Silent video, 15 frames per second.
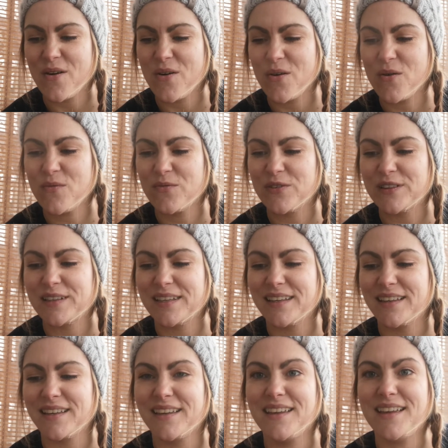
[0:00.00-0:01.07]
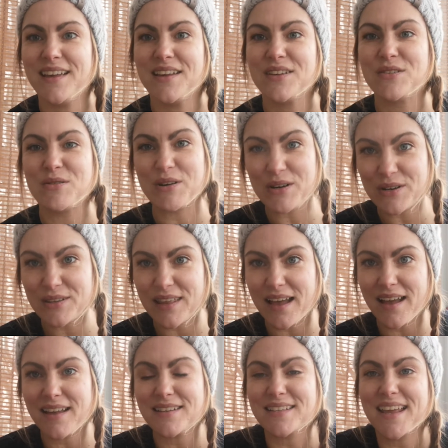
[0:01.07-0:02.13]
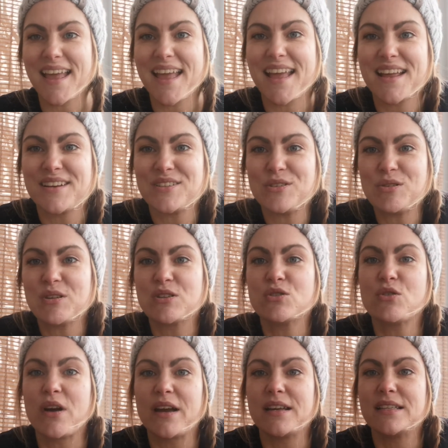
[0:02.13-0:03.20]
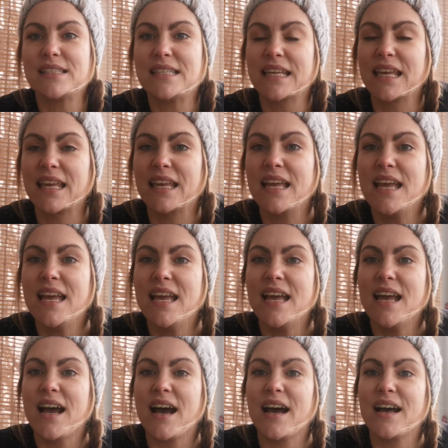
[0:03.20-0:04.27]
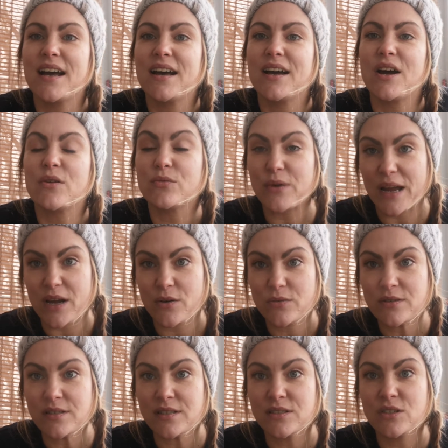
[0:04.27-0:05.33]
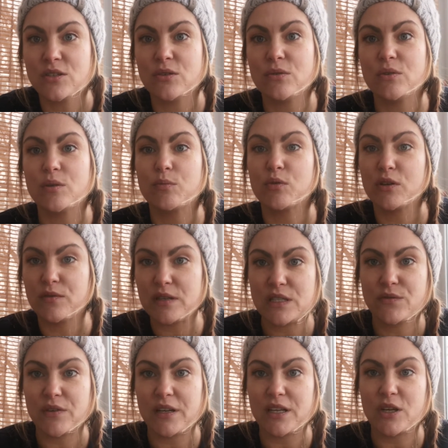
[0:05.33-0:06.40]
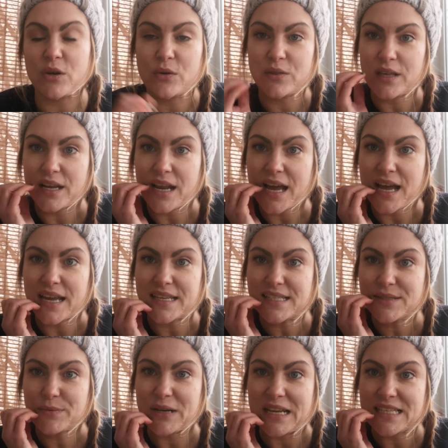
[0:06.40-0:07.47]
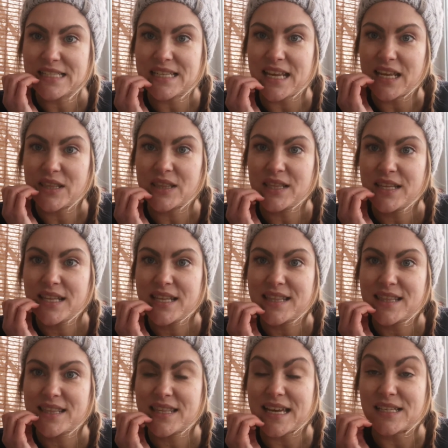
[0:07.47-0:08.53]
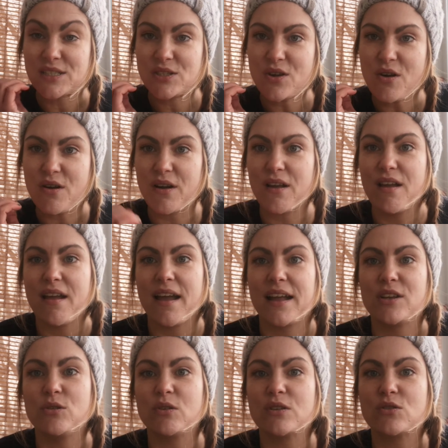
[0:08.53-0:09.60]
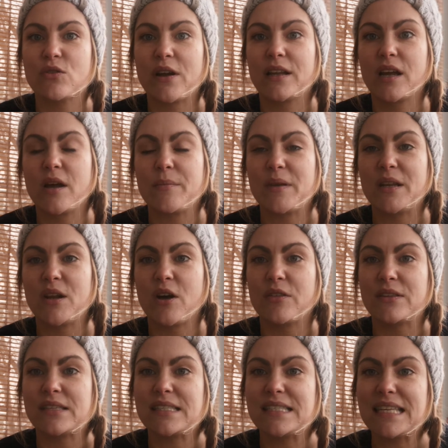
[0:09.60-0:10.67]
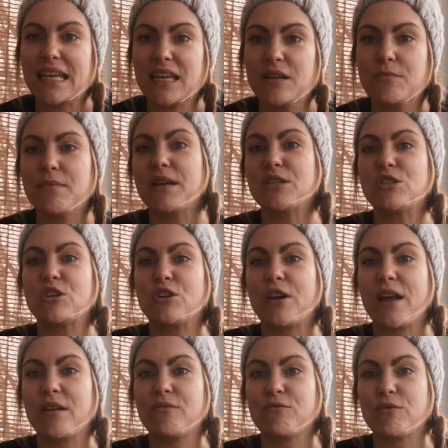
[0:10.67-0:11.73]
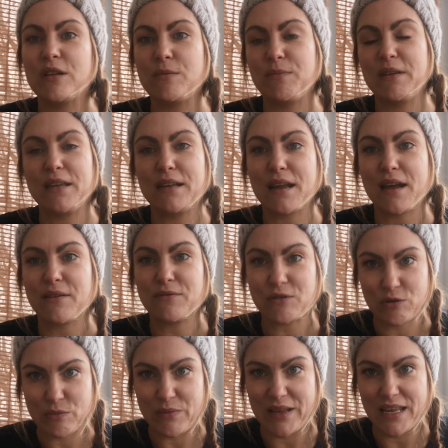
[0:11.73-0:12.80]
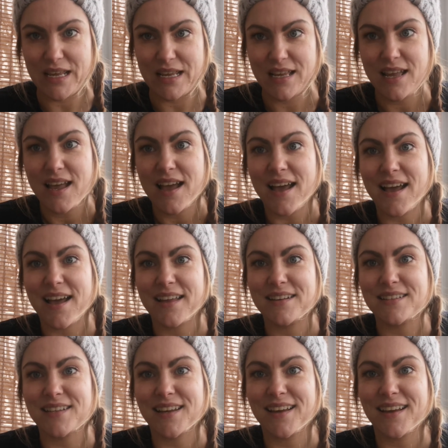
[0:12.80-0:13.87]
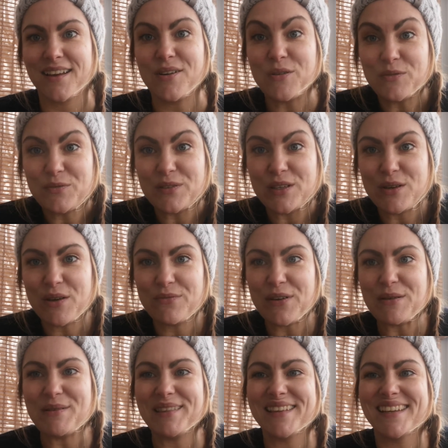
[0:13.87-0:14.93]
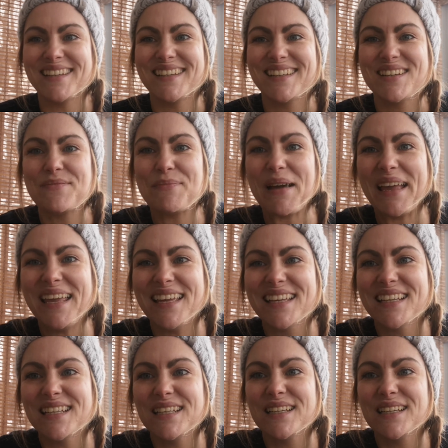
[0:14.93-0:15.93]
hopefully you heard that and you can try singing uh, a round to the previous video that I, when I sang that song. And you can try to come in on the second measure and repeat after me. And uh, hopefully you have fun with it. Bye.